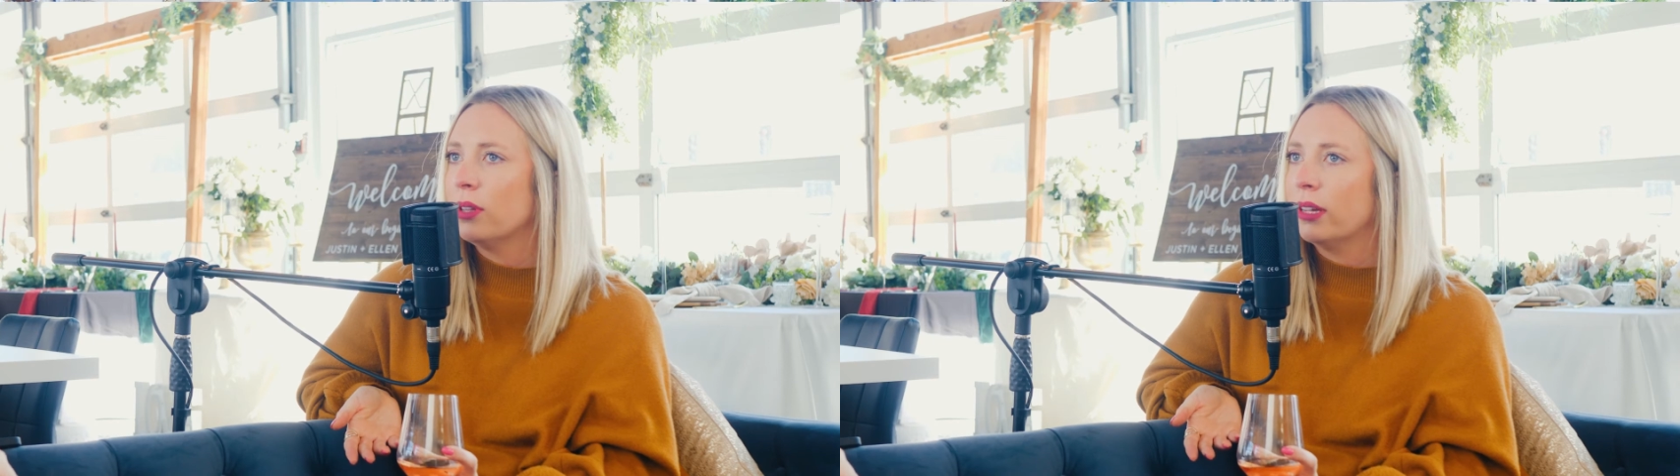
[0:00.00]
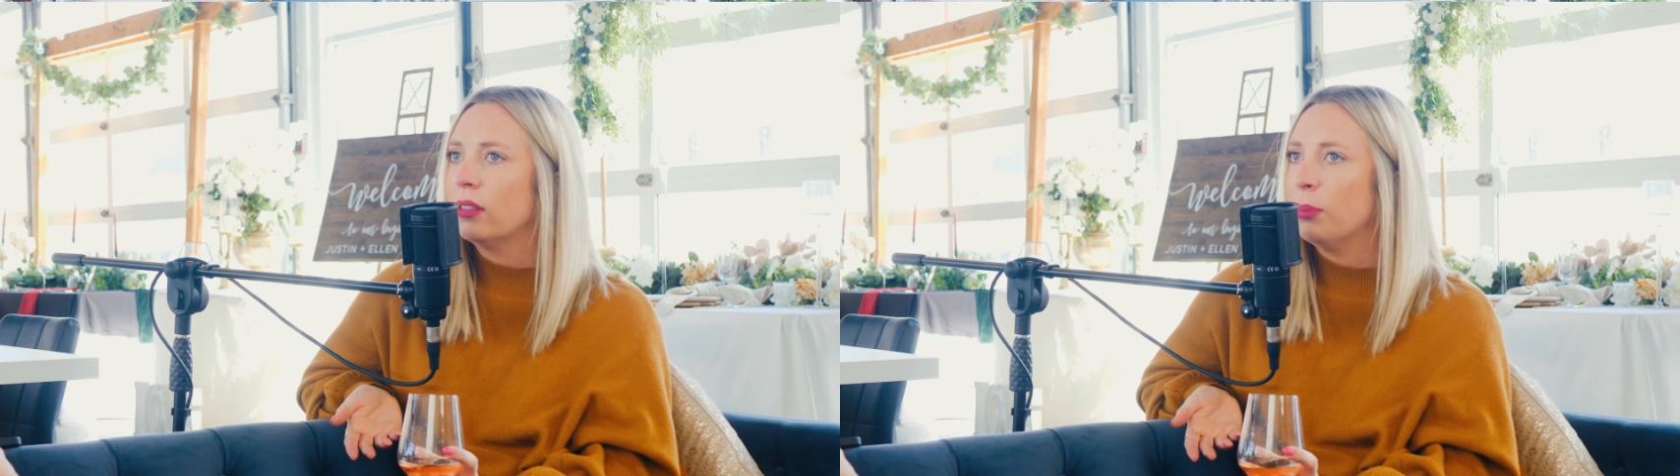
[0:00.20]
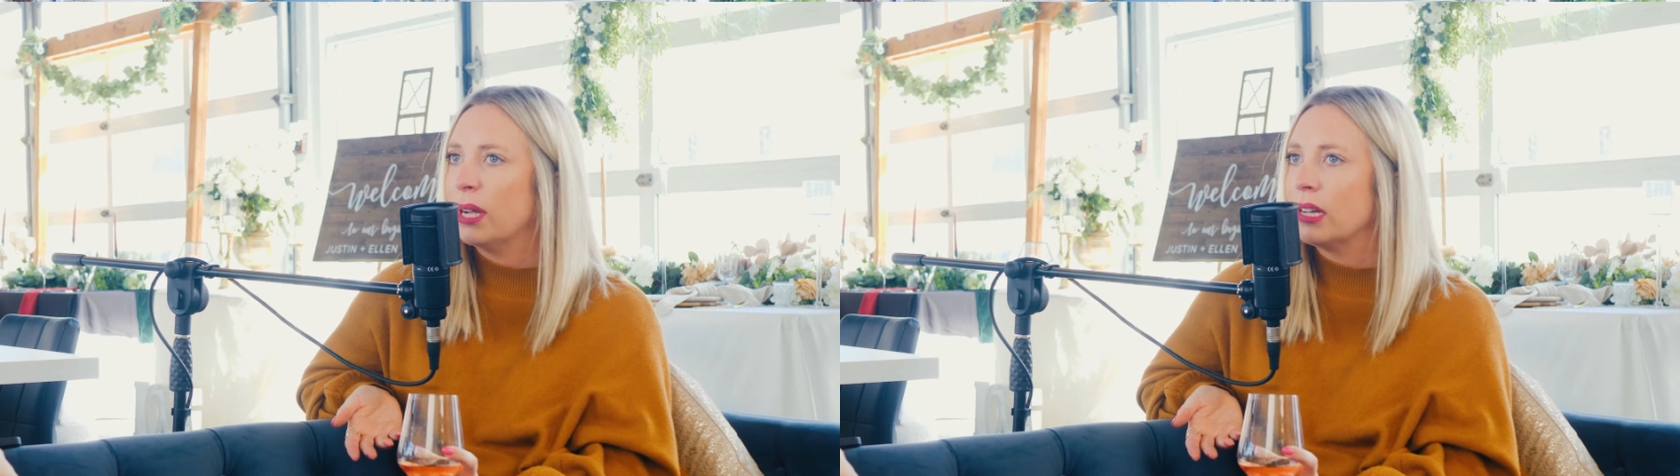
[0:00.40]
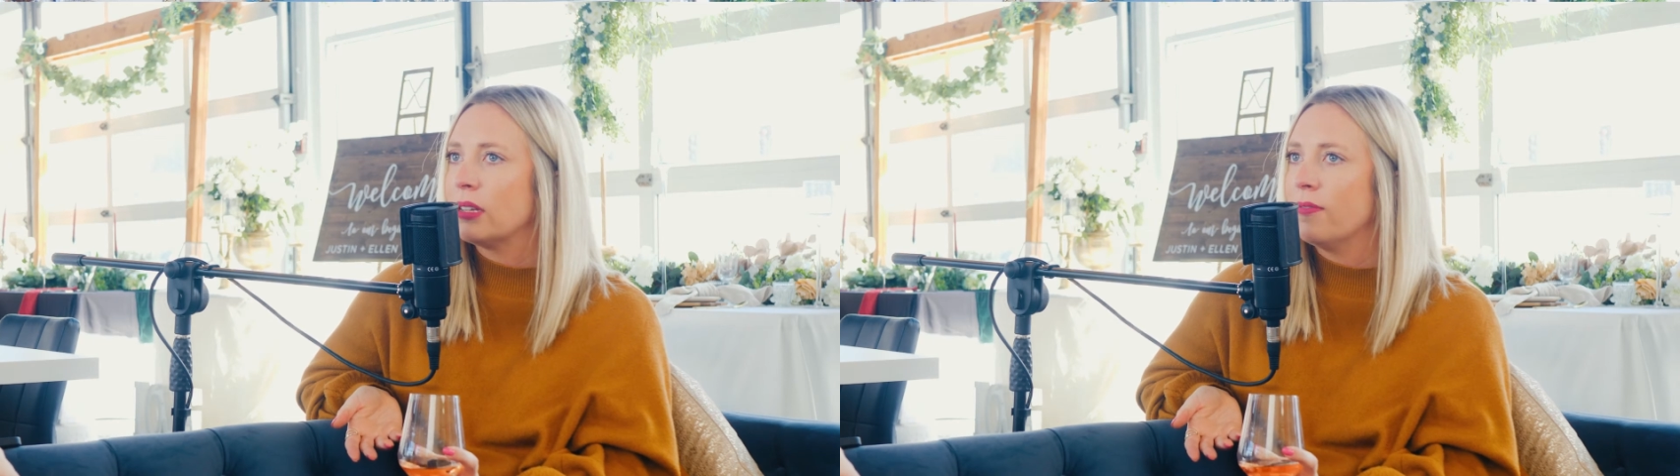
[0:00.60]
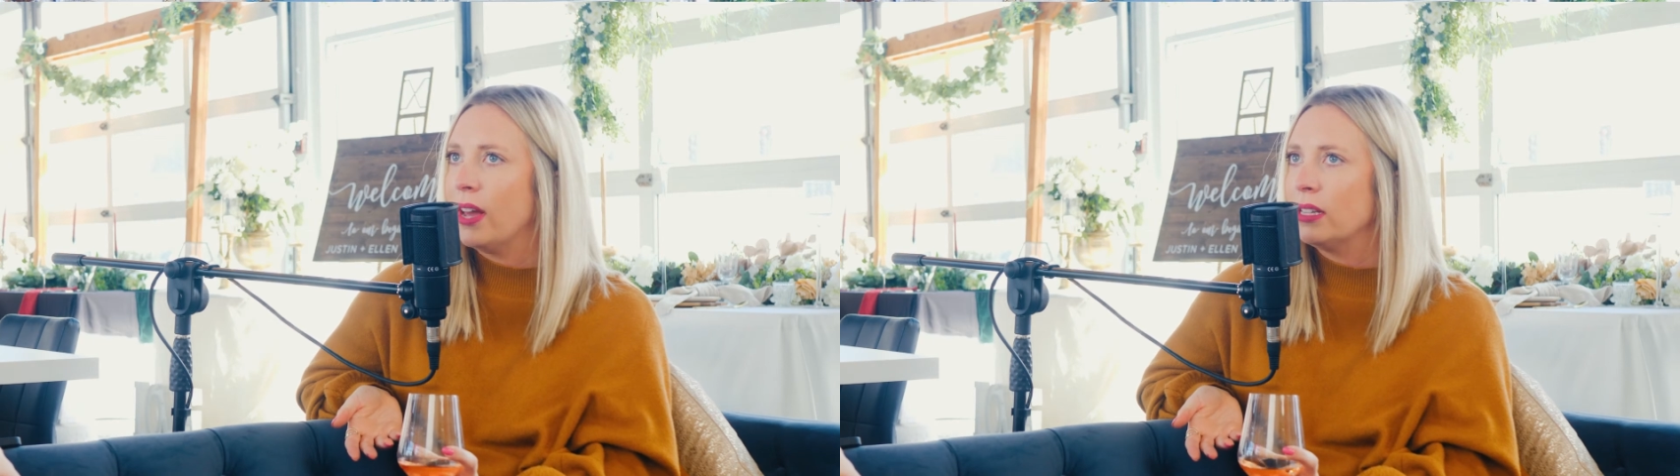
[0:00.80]
like the
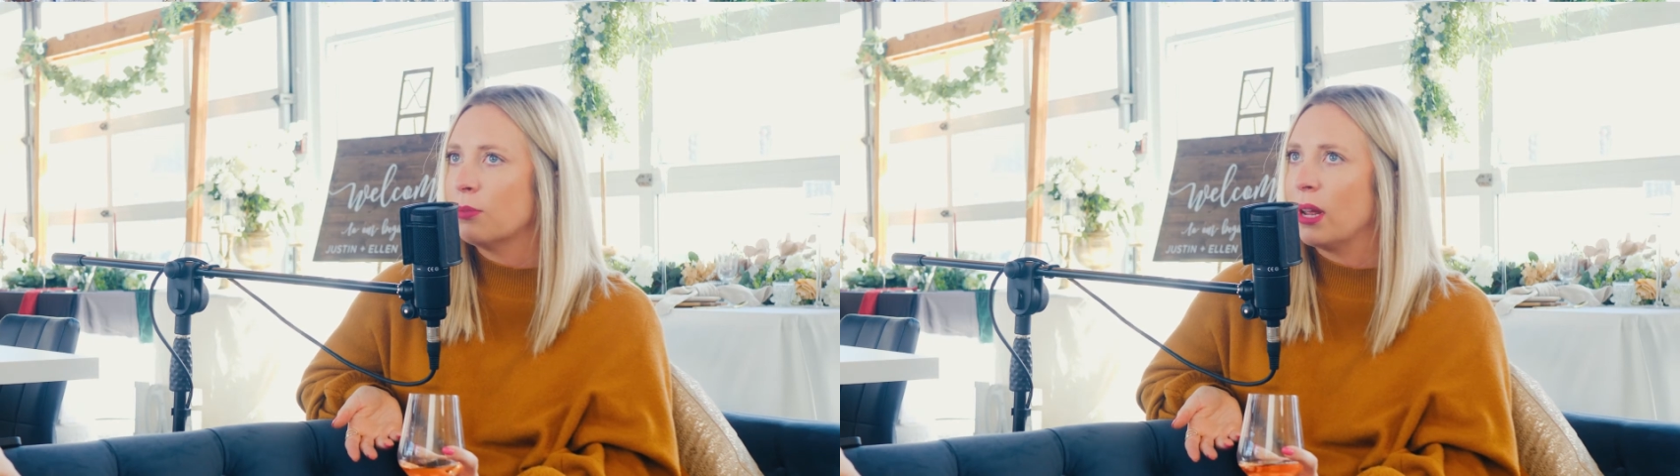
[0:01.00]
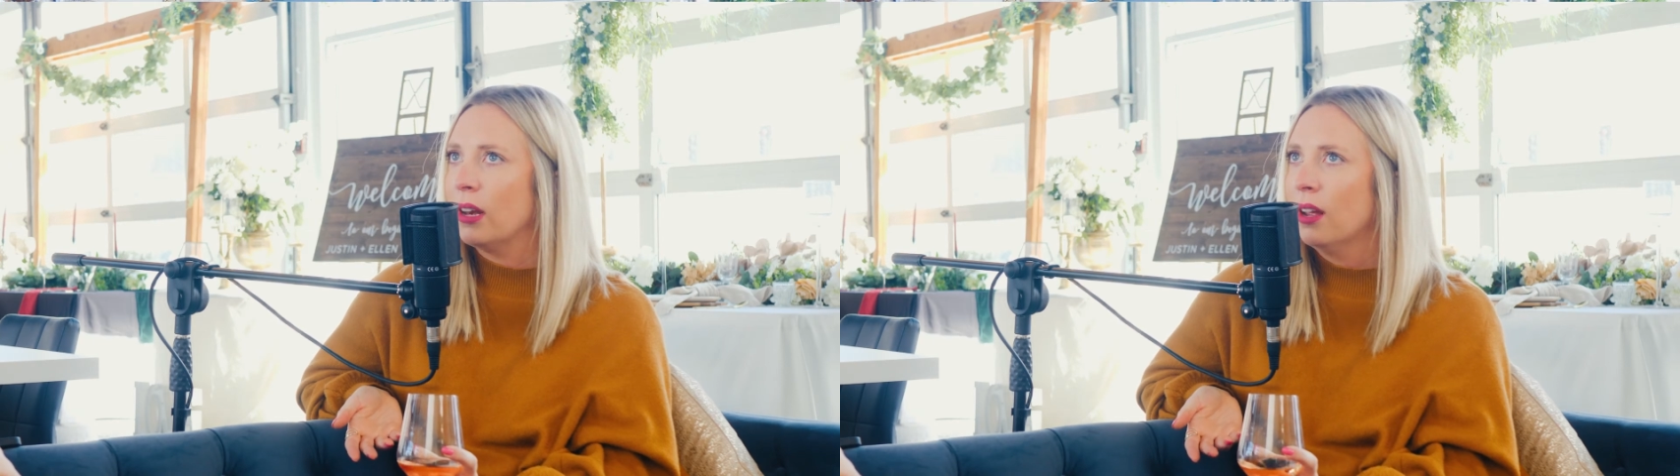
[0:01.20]
biggest investment.